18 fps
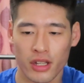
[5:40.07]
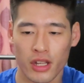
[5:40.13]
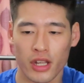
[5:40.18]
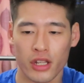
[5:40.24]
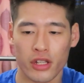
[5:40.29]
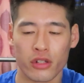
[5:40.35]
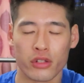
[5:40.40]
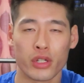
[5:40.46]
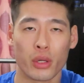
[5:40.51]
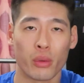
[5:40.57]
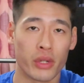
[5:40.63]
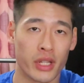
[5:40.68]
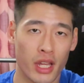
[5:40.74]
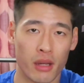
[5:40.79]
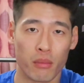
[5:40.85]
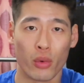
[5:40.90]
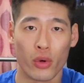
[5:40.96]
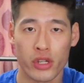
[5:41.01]
you don't want to
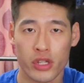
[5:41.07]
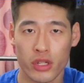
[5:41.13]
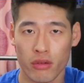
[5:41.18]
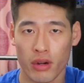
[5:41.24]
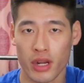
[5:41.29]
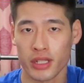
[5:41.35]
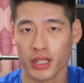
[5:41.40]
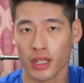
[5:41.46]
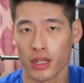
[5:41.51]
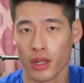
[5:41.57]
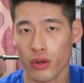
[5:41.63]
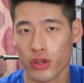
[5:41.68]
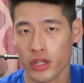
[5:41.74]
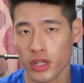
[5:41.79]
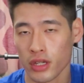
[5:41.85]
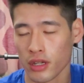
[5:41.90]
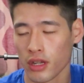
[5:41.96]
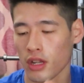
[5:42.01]
get moisturizing
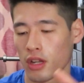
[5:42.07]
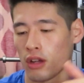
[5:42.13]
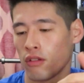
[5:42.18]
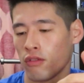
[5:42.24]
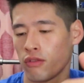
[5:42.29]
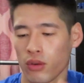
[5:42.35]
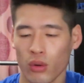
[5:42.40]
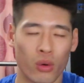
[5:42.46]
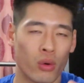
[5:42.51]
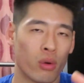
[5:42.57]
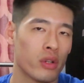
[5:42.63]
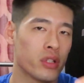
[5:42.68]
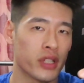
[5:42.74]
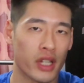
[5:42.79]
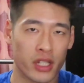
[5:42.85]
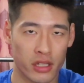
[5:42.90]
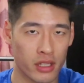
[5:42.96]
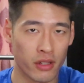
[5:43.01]
lotion for
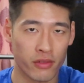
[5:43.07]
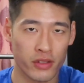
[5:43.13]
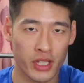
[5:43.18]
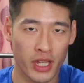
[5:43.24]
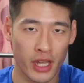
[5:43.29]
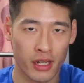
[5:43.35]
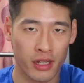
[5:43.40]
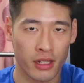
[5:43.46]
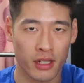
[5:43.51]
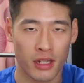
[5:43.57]
sensitive skin,